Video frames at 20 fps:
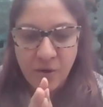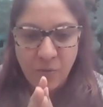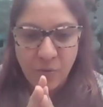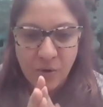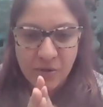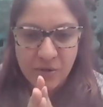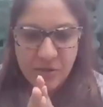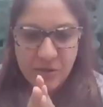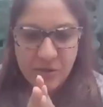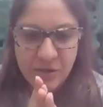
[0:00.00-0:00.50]

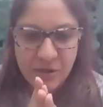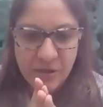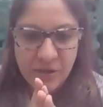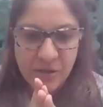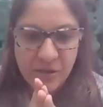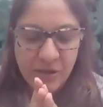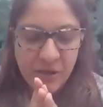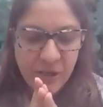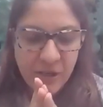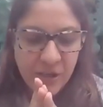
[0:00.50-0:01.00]
want
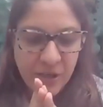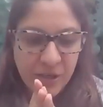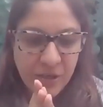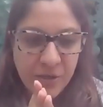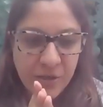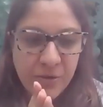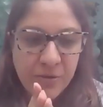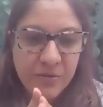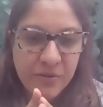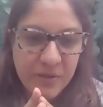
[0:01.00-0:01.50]
to
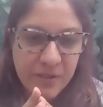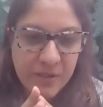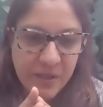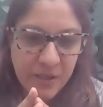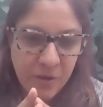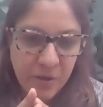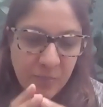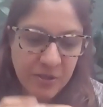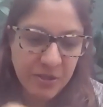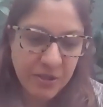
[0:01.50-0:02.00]
use the
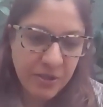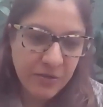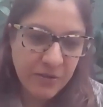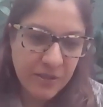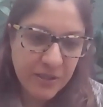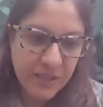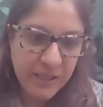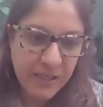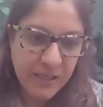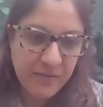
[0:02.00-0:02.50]
opportunity